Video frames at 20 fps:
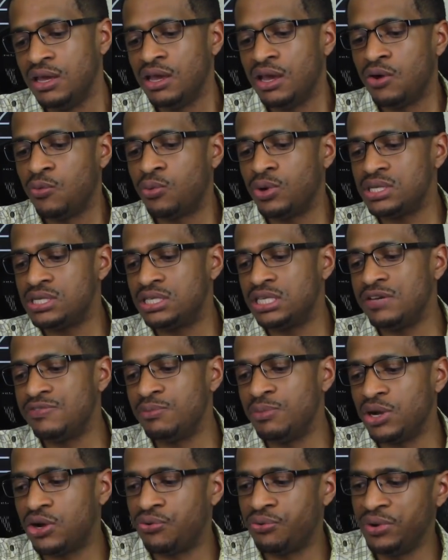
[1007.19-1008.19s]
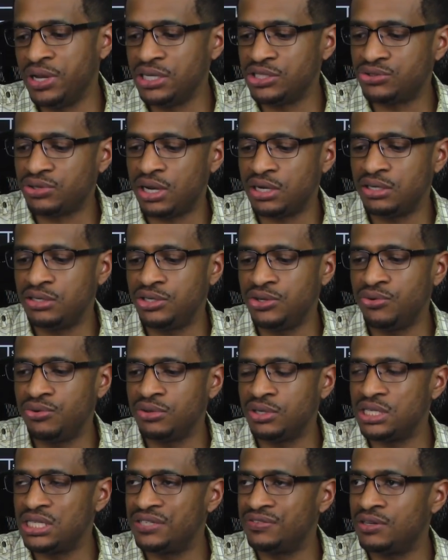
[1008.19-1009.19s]
What Stephen McQueen tried to do in
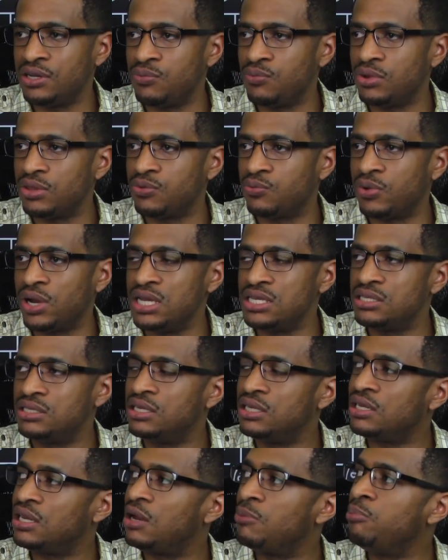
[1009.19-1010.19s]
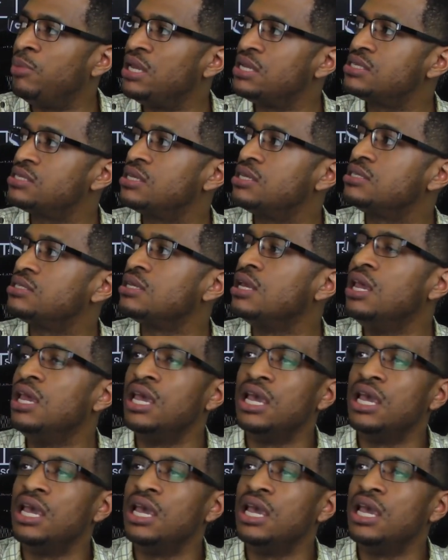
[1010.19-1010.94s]
this film with race did not make sense,